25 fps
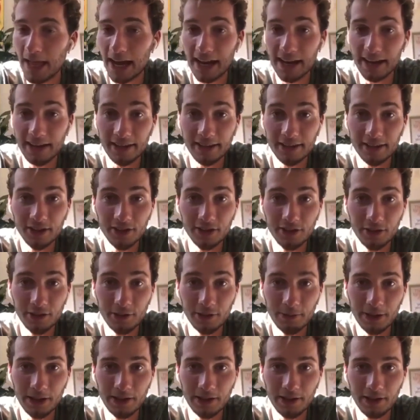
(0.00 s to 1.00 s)
And
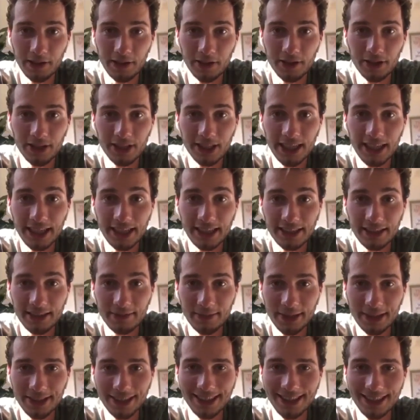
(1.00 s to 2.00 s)
to build a good set.
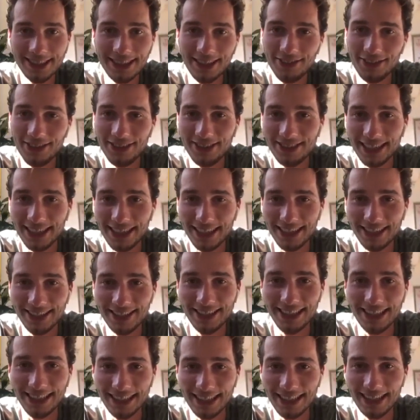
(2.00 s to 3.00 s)
If you take a
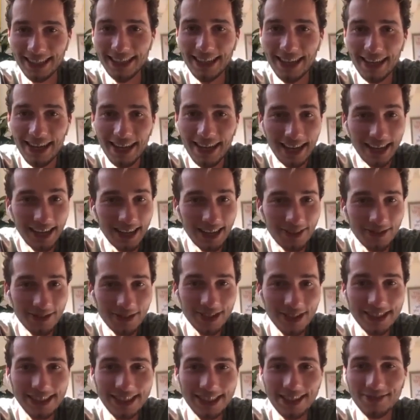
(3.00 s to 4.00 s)
look at the
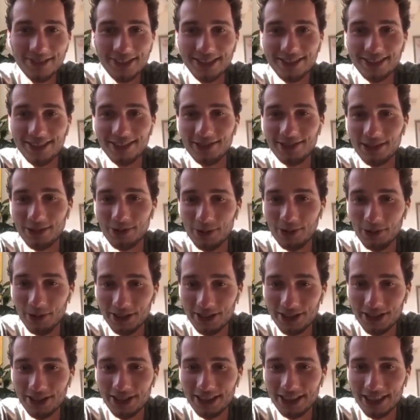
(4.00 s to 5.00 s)
first episode of our World
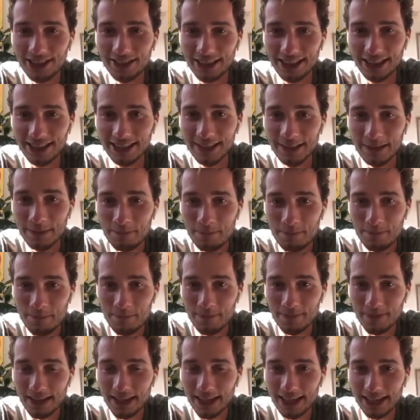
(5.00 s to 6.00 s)
War II series,
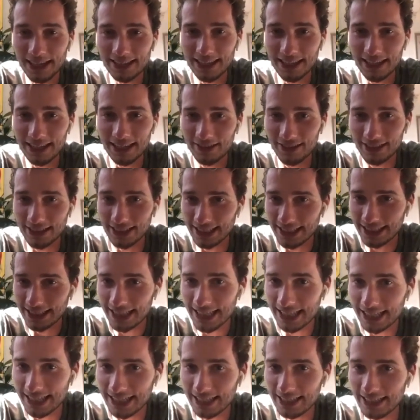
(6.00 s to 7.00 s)
you take a look at the
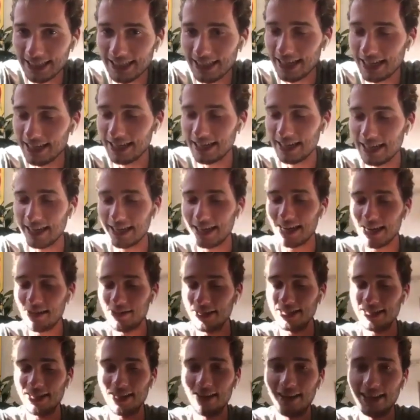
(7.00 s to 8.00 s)
set and
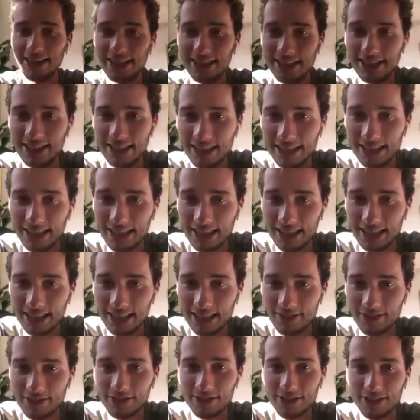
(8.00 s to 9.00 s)
how it's lighted
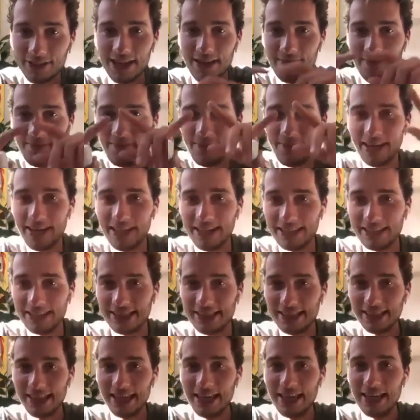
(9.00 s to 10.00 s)
and the frame, then
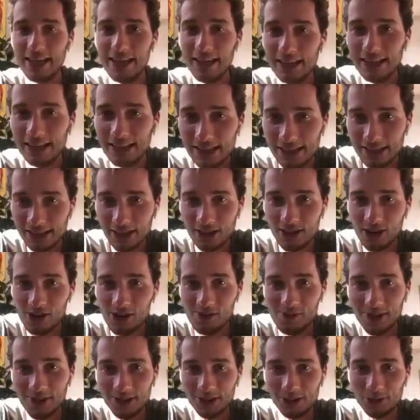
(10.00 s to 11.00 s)
it's
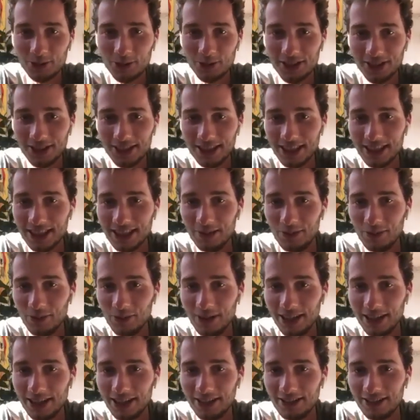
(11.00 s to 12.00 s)
so much worse than
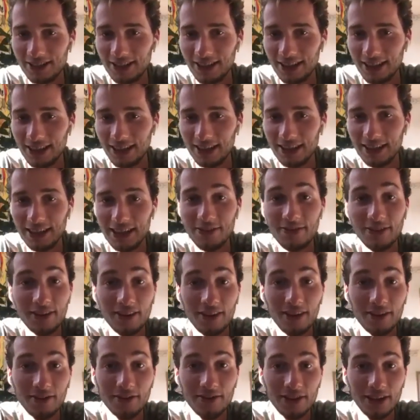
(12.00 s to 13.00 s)
what it looks like even
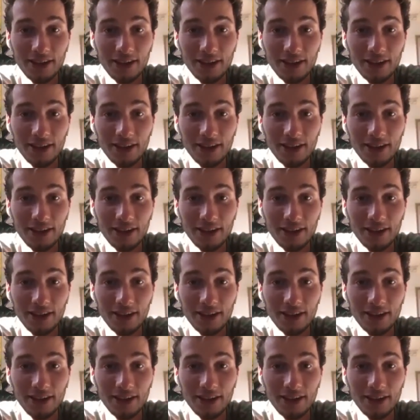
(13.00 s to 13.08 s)
a half